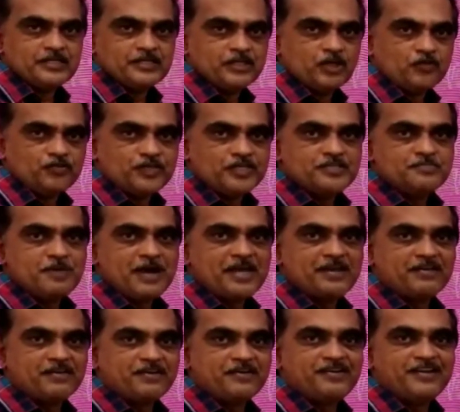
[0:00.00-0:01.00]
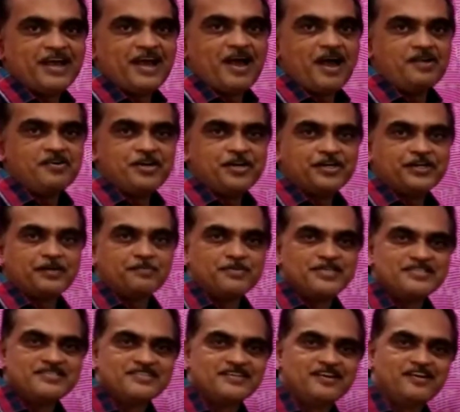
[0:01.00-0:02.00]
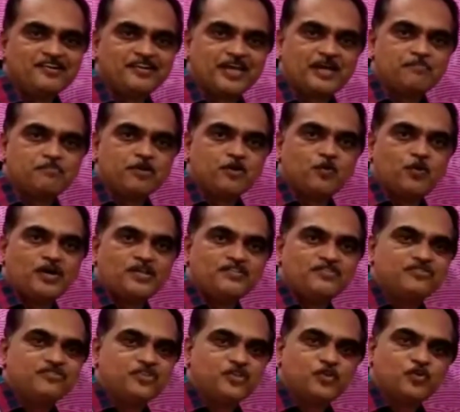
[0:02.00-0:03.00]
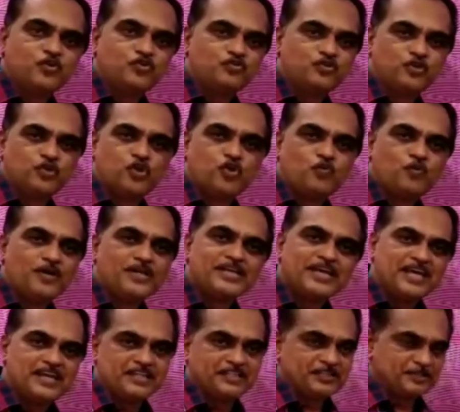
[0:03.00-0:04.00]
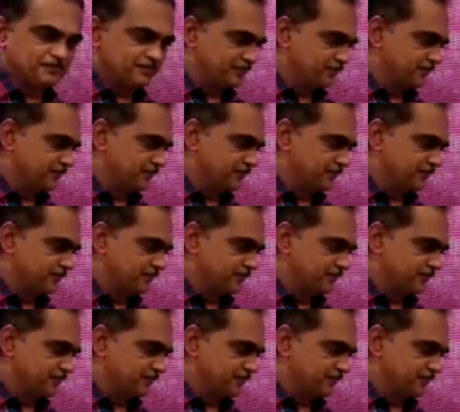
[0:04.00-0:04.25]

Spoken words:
Now this binary data means it can be 1, 0, 0, 1, anything.